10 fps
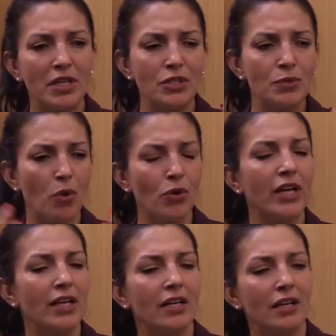being
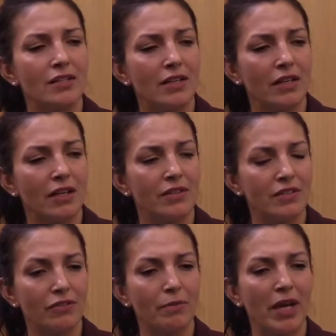spoken in a
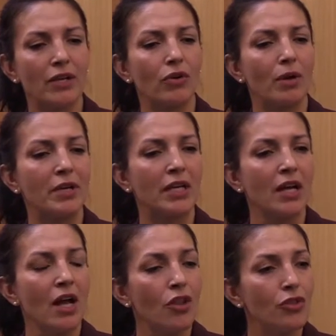different manner. I mean,
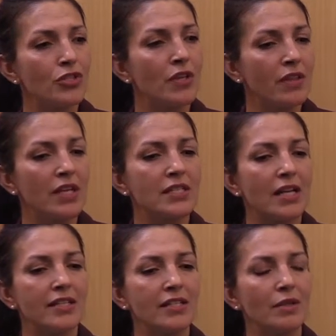those are things
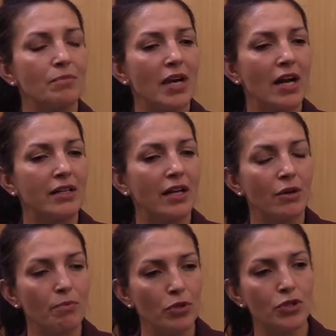that I did, but I
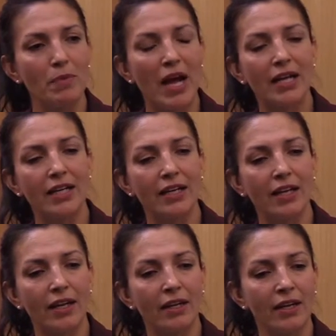kind of pushed back.
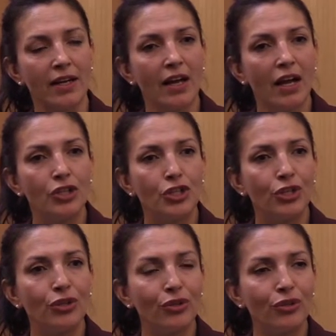And
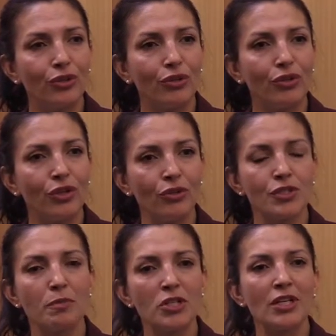you know,
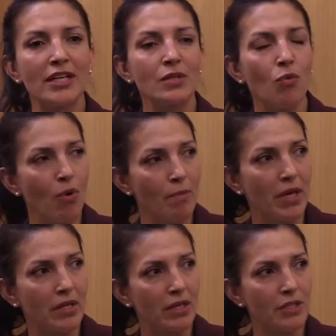especially as a
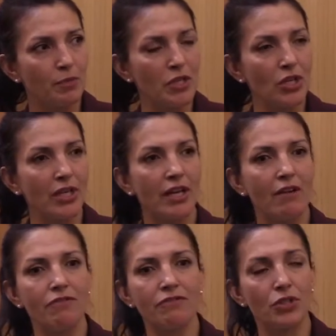woman, especially
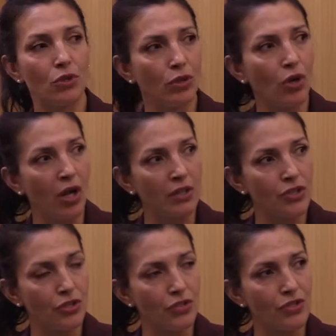of certain
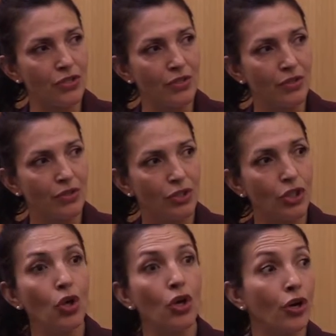cultures,
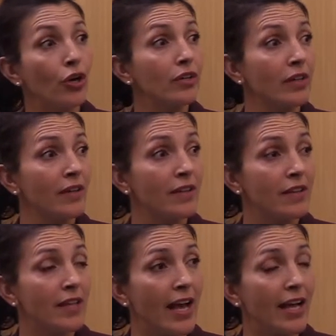you learn
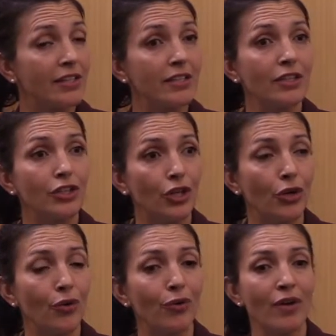that, you
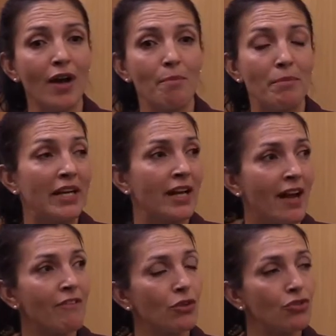know, men
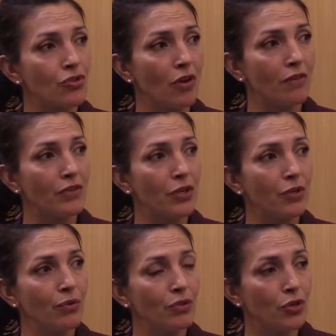have control over
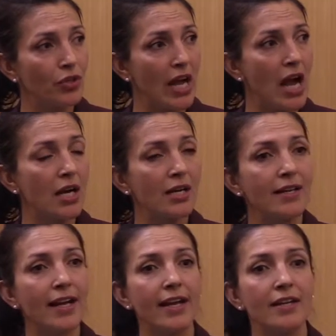you. You're
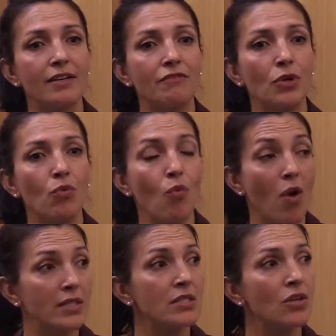young, and if you
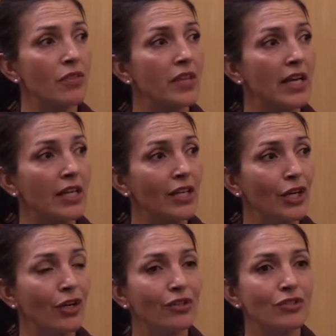want something,
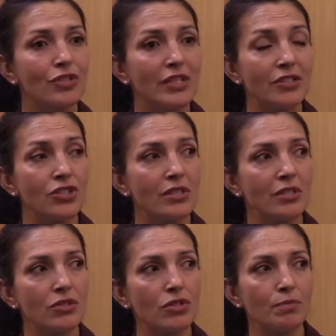so there's
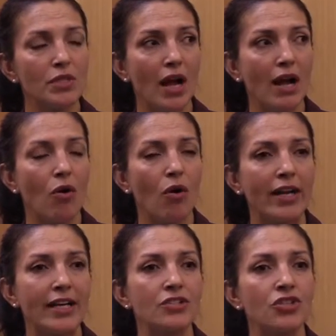somehow
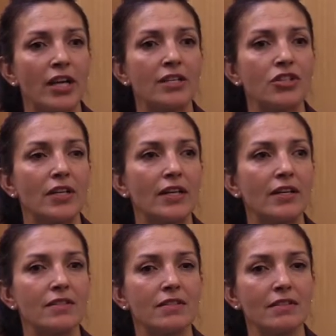an exchange that it
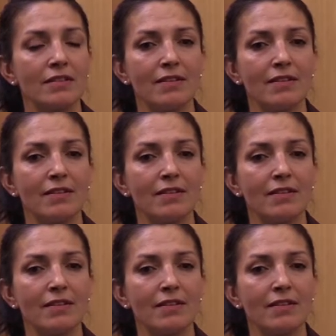is